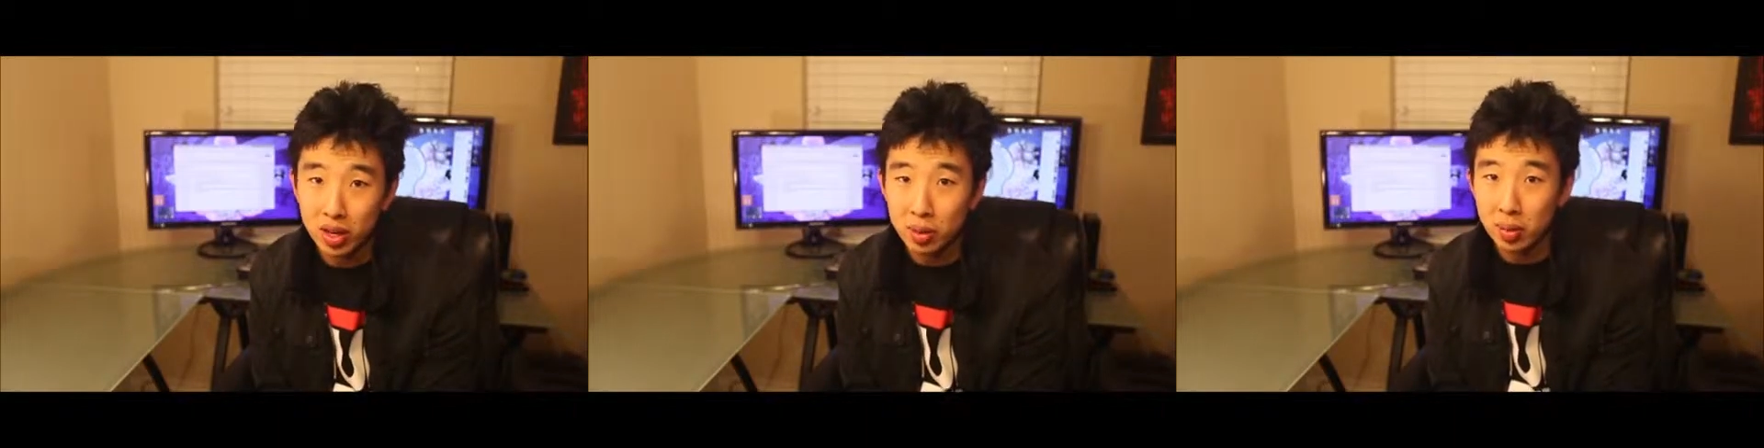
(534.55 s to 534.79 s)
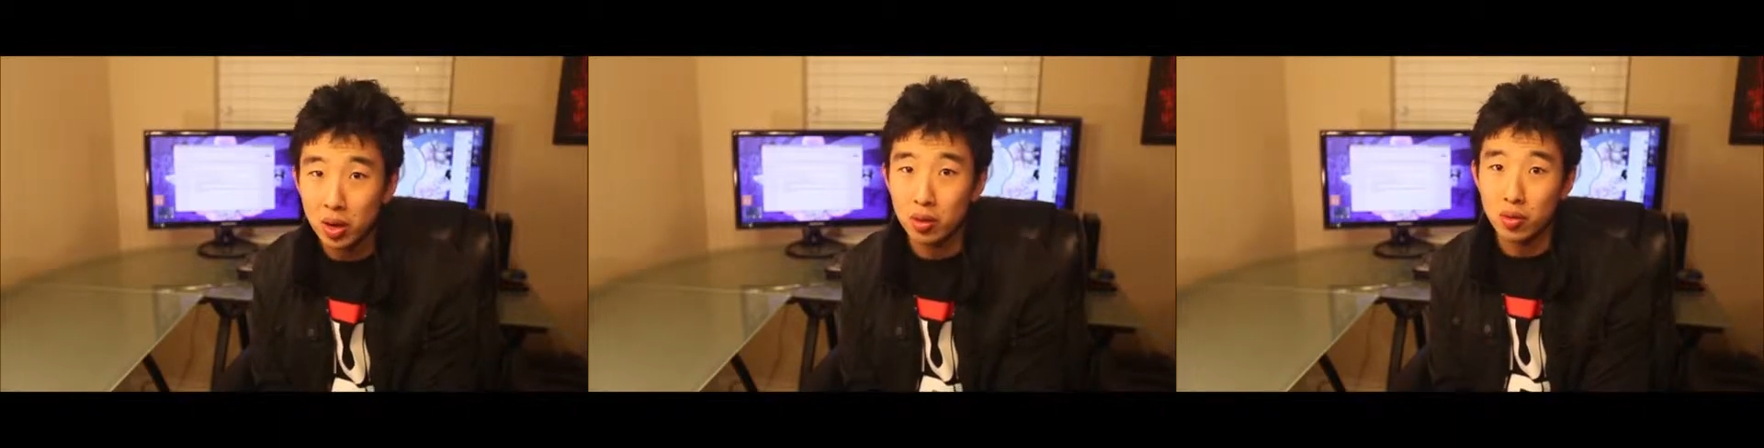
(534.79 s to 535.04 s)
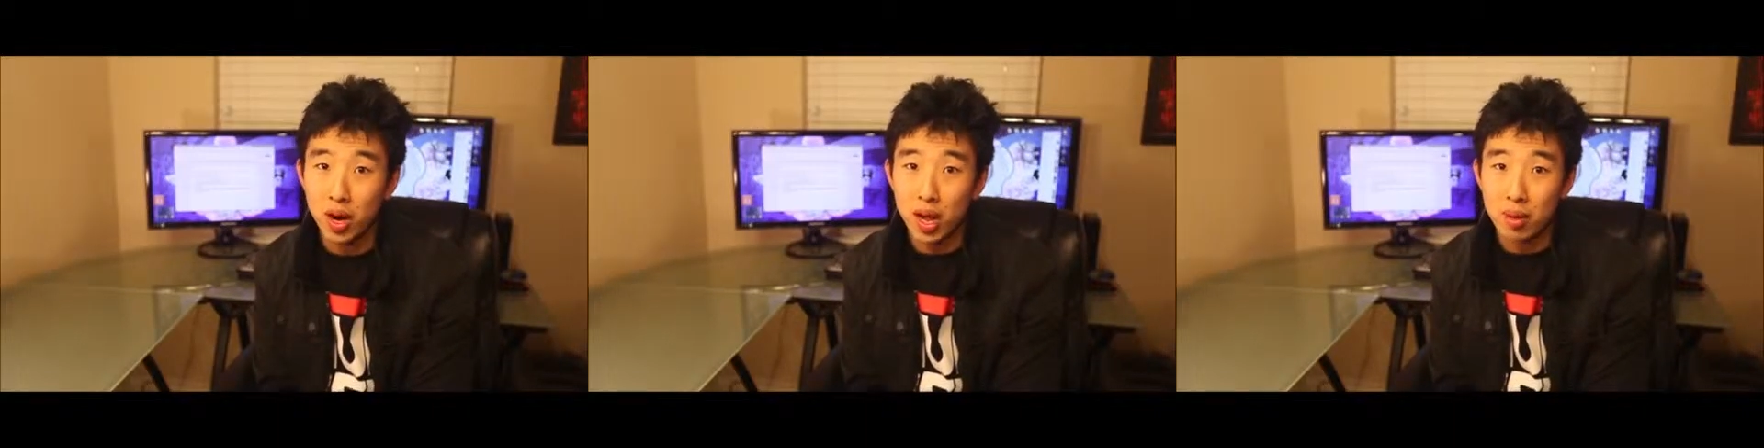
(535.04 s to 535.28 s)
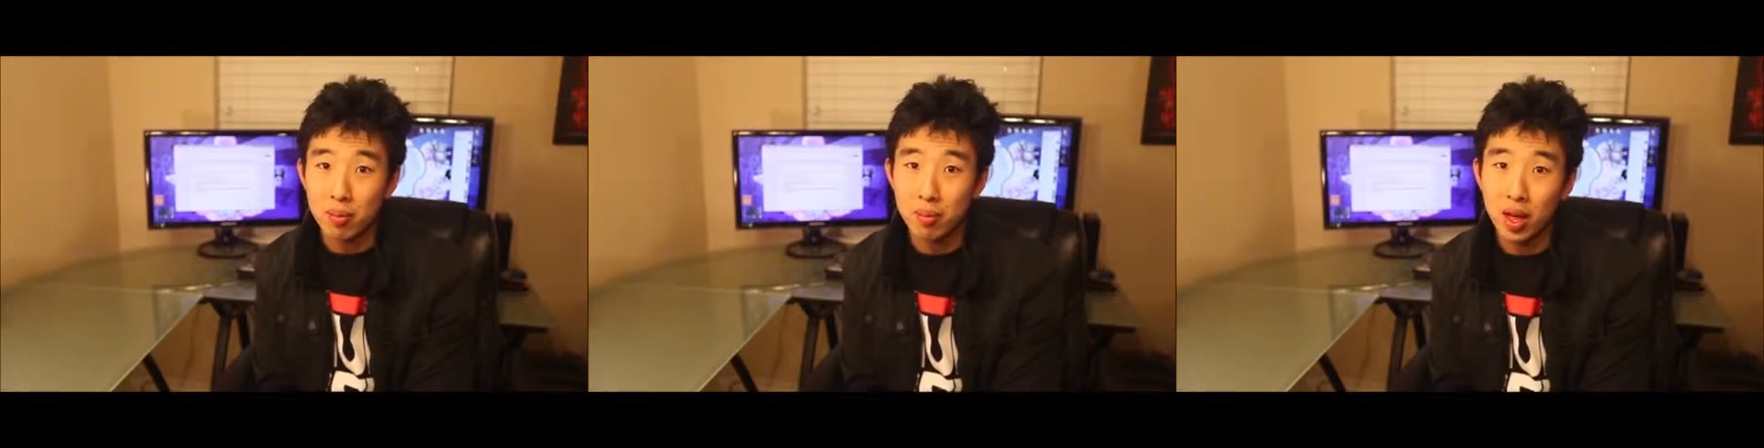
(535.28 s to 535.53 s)
about
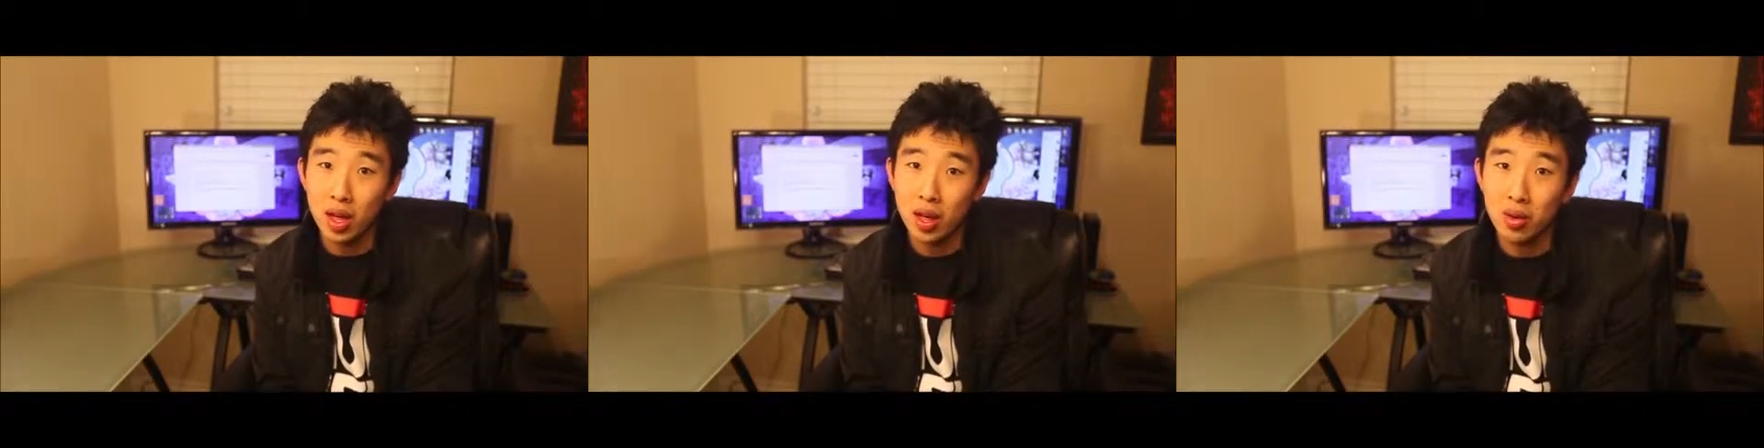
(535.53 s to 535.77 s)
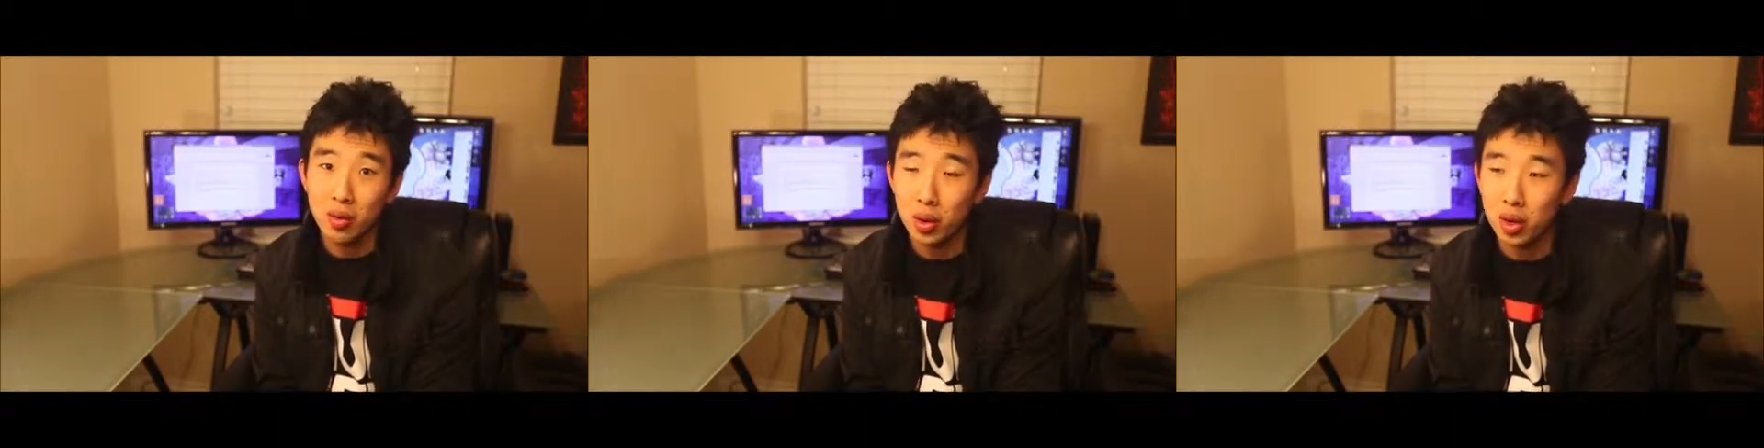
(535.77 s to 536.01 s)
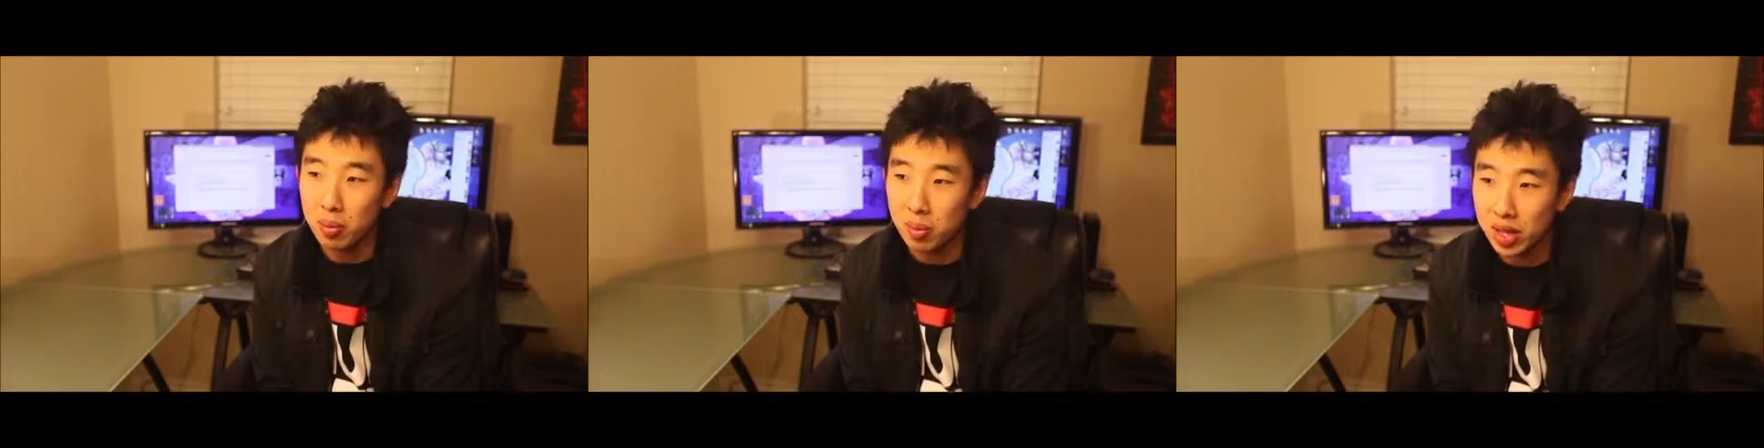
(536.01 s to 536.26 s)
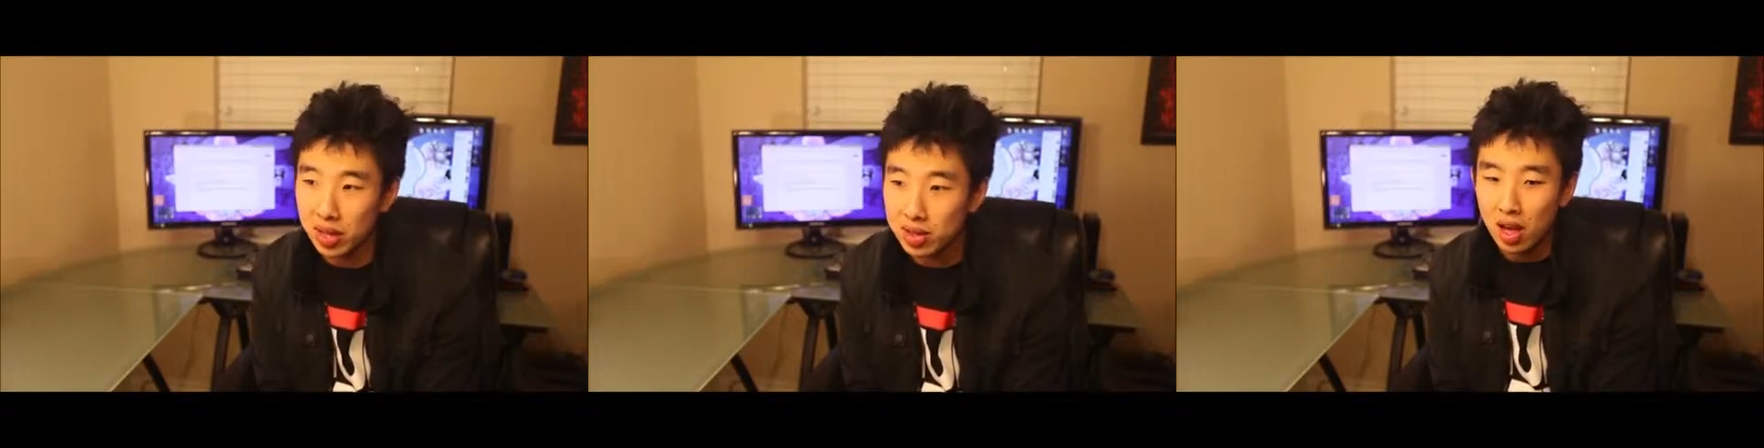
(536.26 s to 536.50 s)
RAM and what it
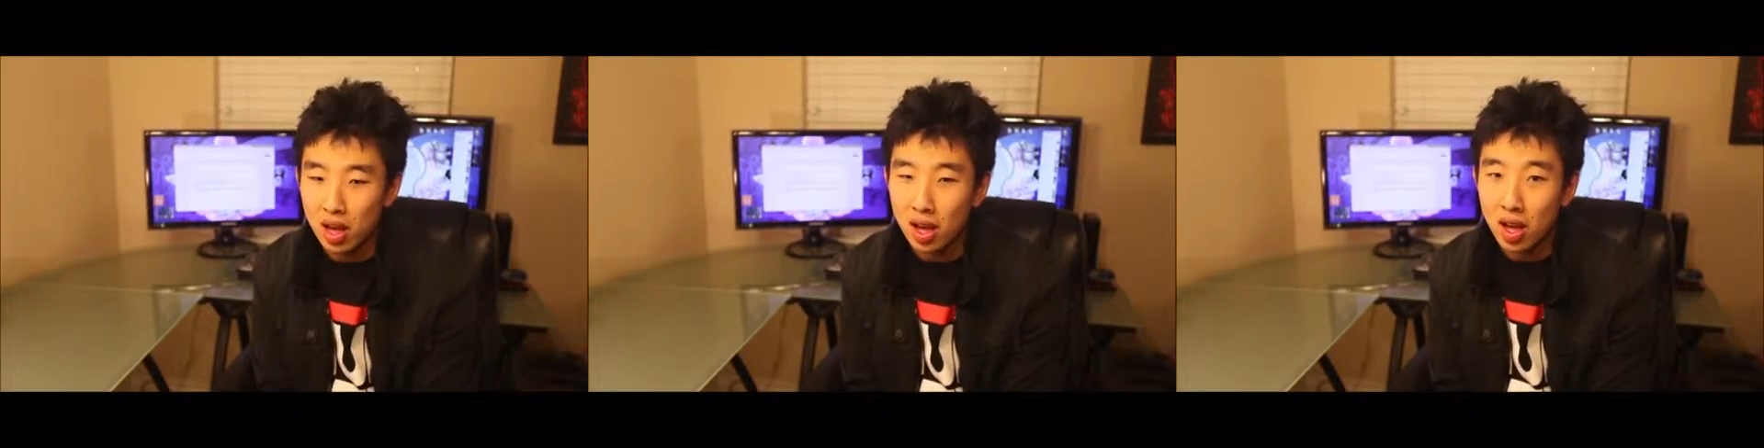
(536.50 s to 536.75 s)
means.